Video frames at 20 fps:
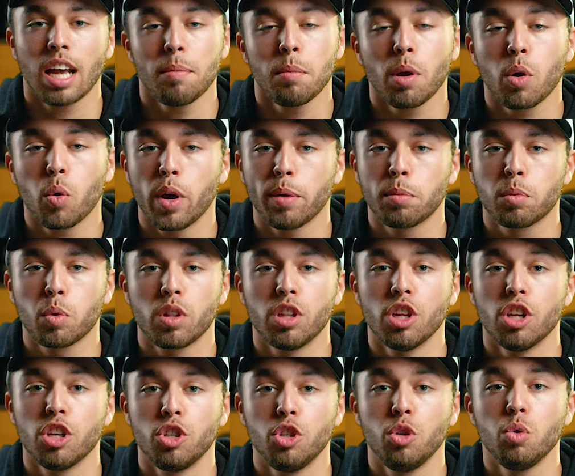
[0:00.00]
come equipped with
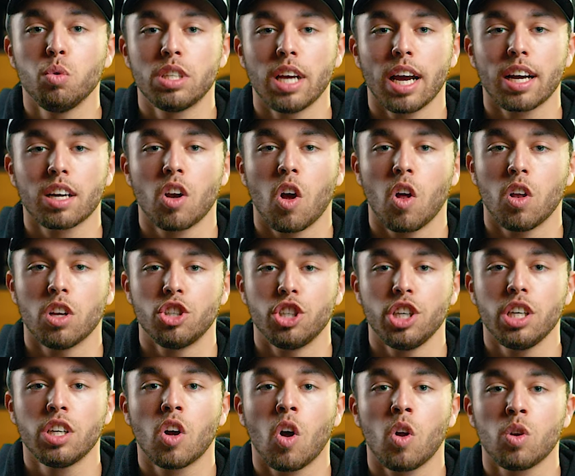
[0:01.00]
a new
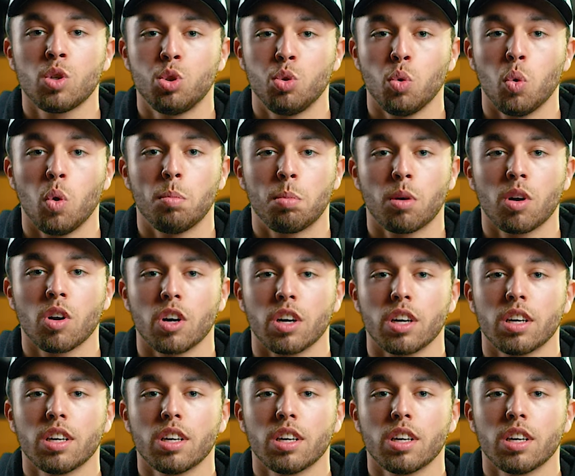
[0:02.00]
technology called dual burn.